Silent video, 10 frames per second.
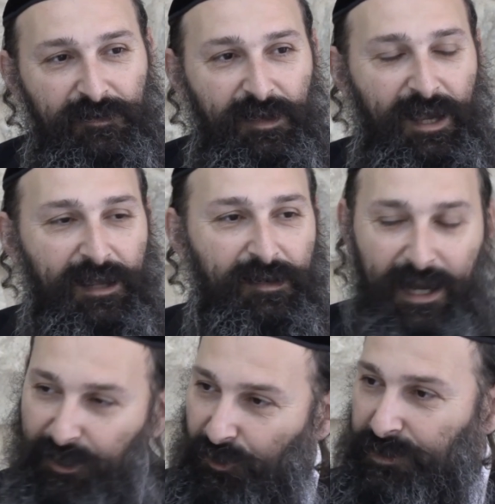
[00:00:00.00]
And
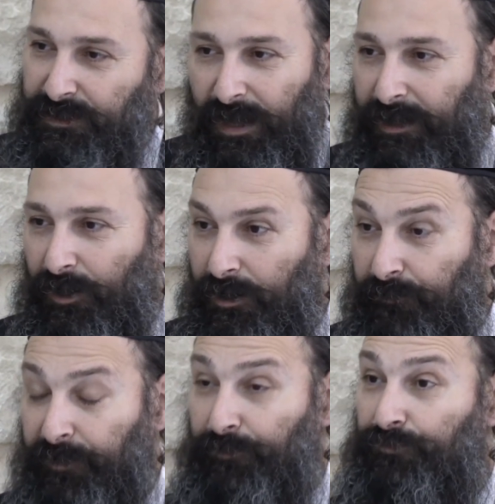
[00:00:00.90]
I know a lot
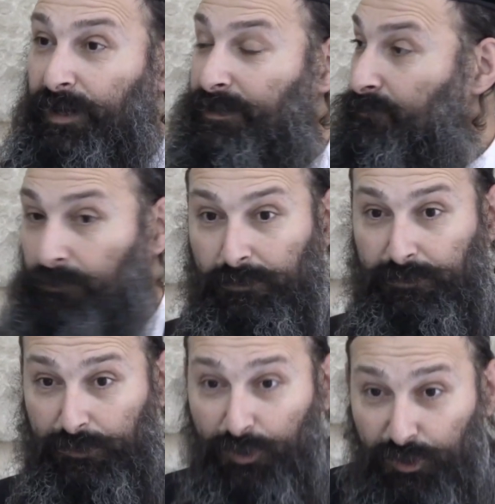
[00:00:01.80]
of people raise the
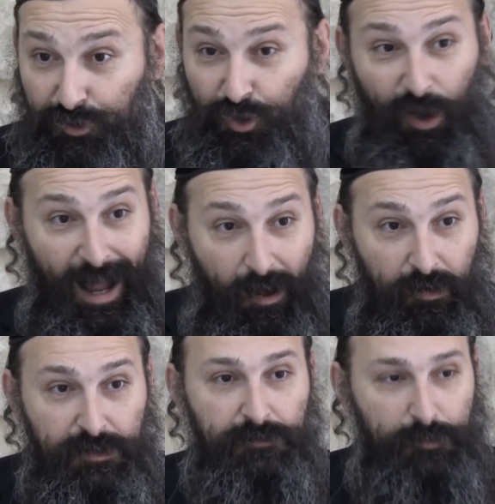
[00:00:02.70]
wood. Two hours?